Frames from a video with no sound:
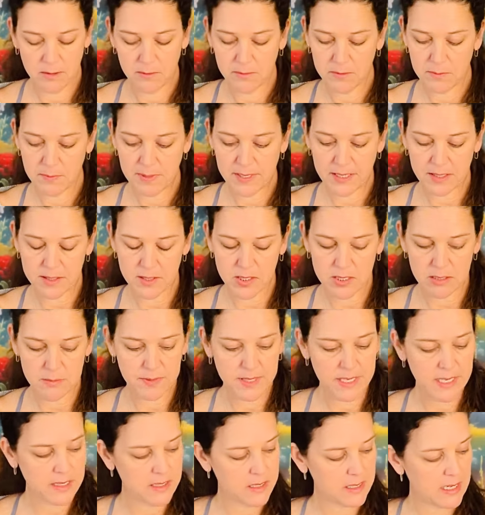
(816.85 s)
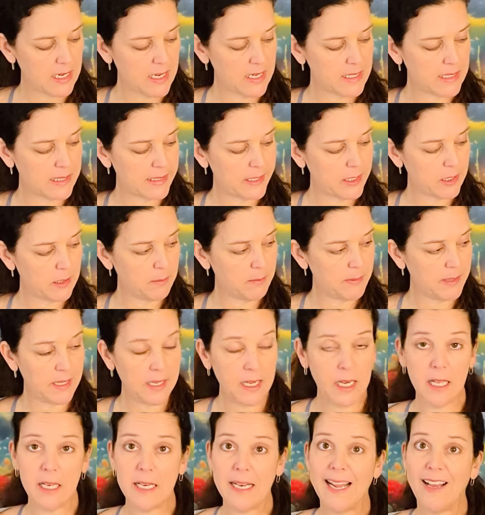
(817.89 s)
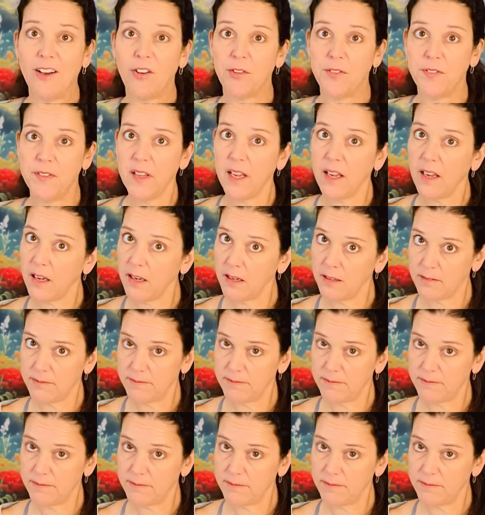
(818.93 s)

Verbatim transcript: because something has gotten a little bit unhealthy